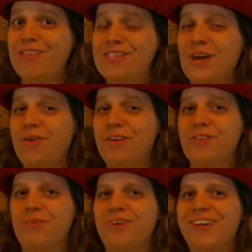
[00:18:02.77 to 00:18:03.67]
tone of
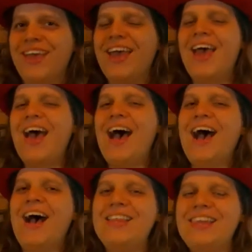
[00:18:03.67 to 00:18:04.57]
the book.
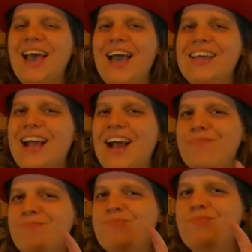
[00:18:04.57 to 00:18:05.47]
I
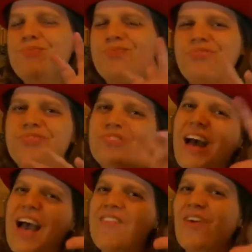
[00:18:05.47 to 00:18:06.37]

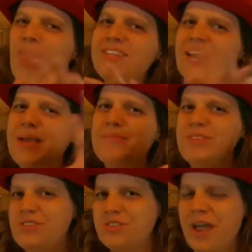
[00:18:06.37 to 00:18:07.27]
have a hard time
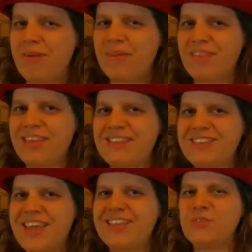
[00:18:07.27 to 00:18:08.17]
describing this,
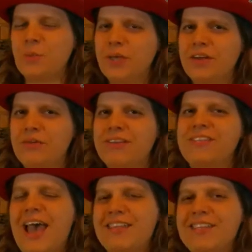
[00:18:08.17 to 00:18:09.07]
and it's weird because
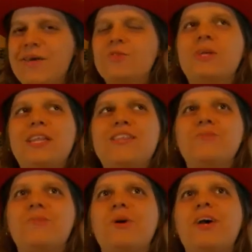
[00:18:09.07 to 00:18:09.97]
as I was reading this
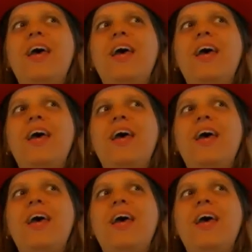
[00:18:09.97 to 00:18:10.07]
book,